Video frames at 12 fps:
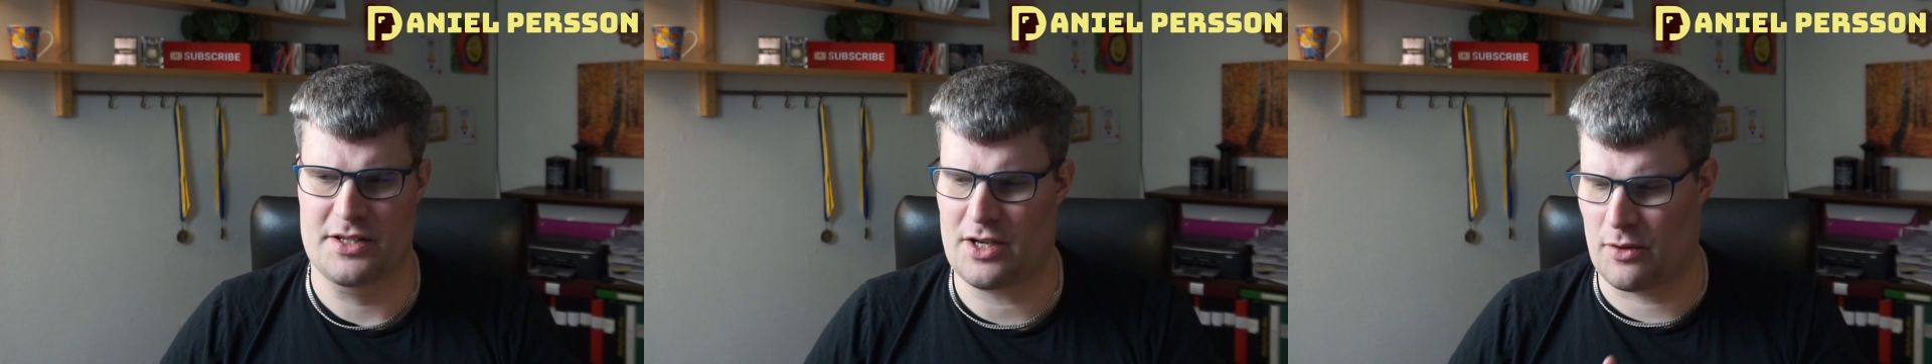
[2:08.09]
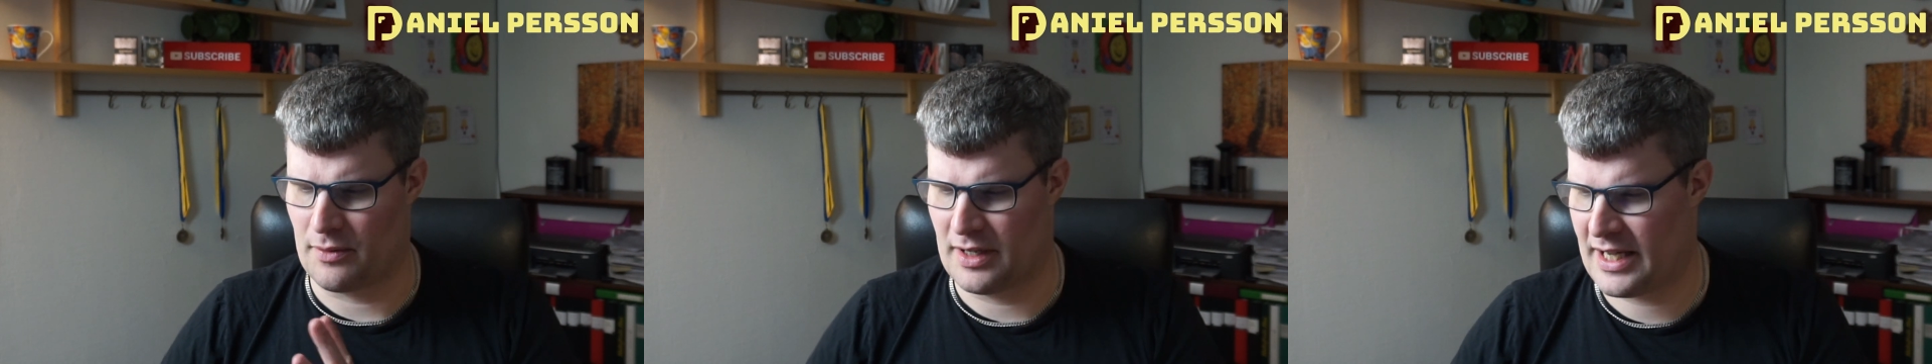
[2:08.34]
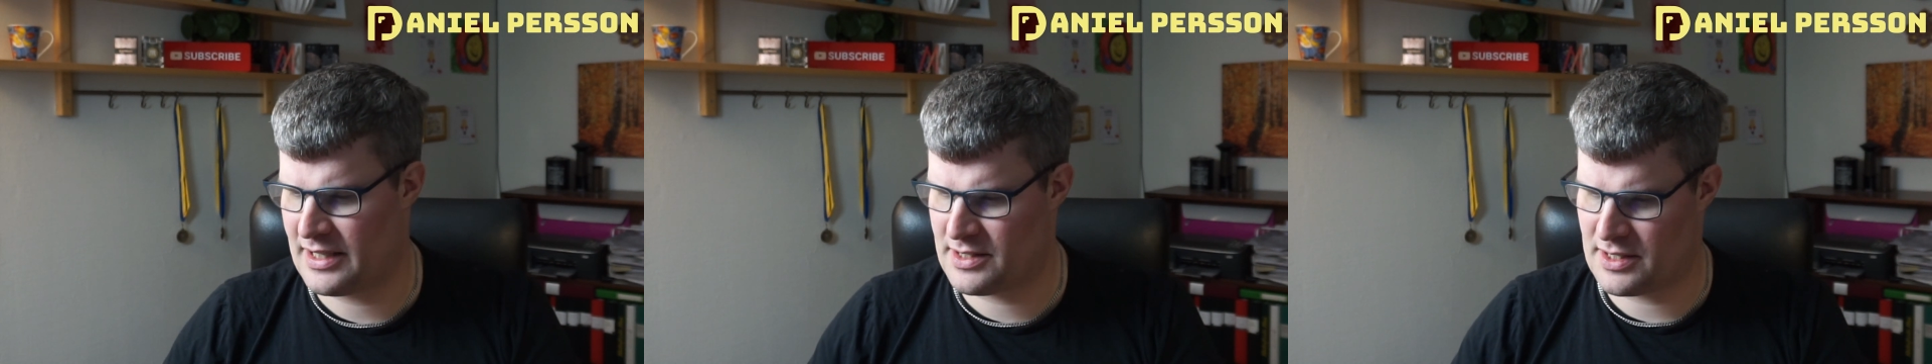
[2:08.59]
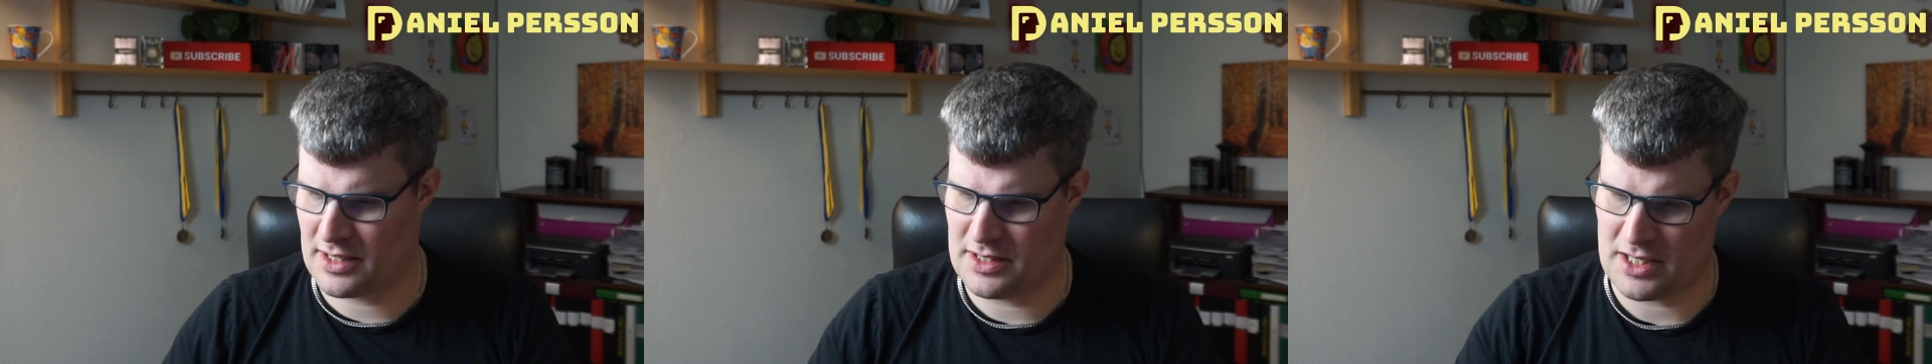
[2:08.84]
So
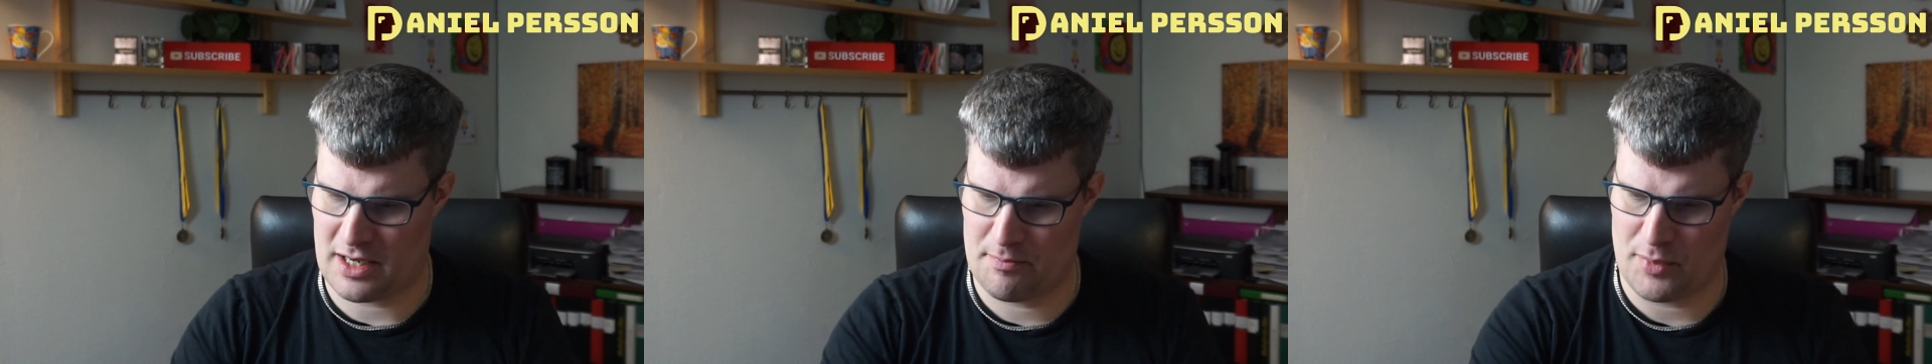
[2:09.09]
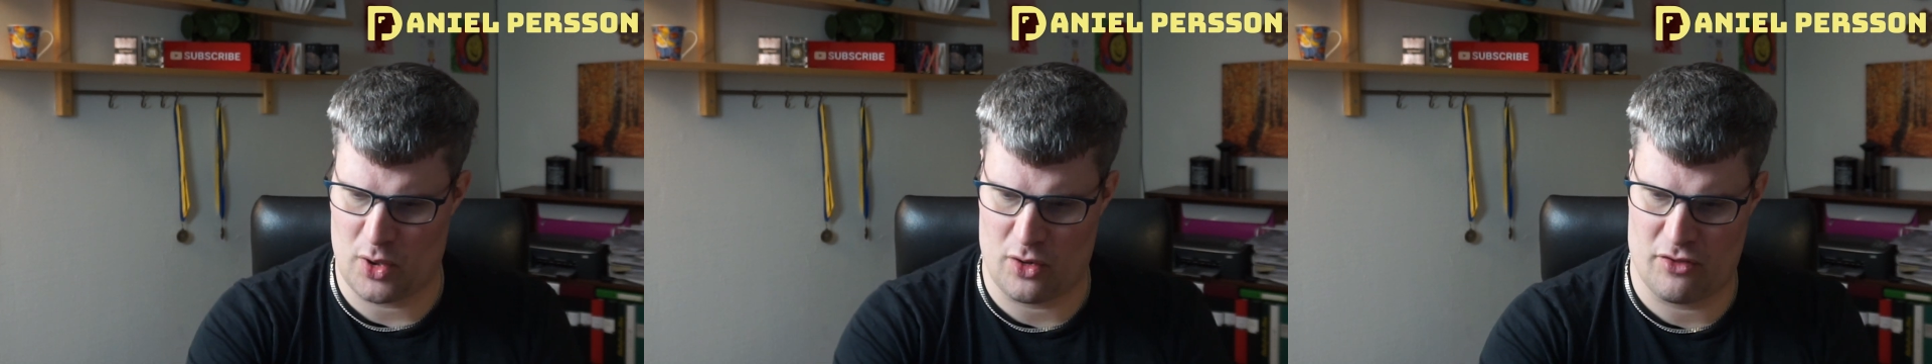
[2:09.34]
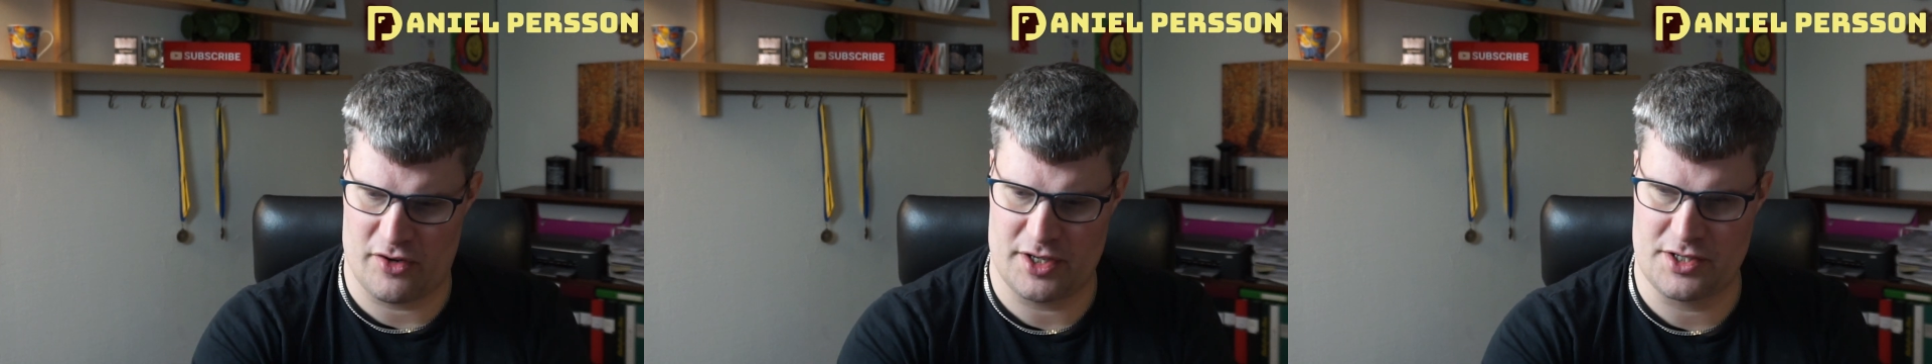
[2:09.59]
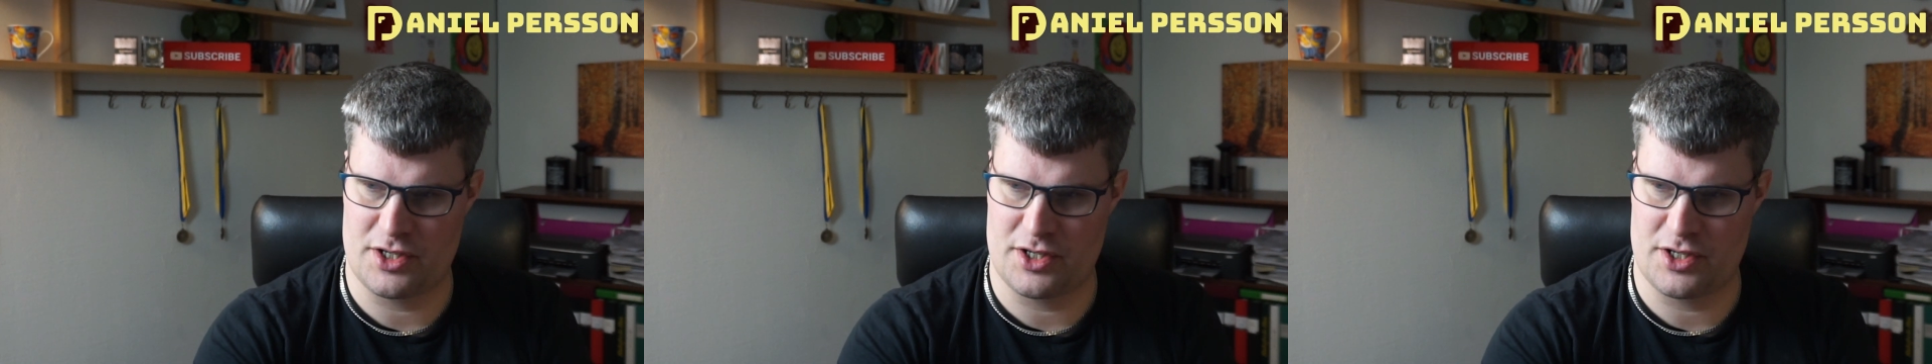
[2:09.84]
let's jump over